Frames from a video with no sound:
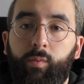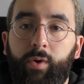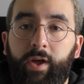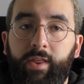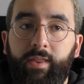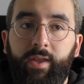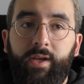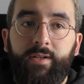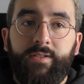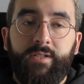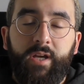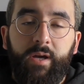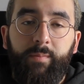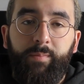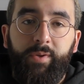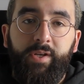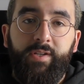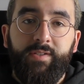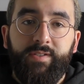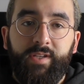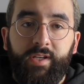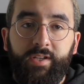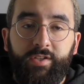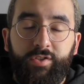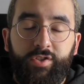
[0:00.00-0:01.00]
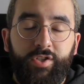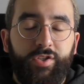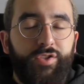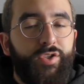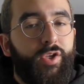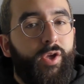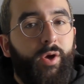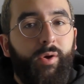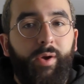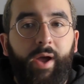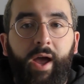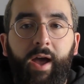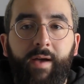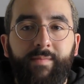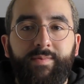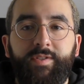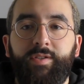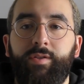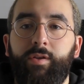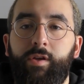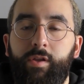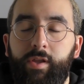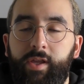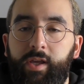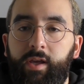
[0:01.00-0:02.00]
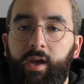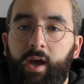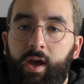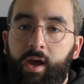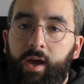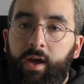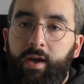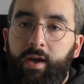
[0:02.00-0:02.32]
where these companies can just go absolutely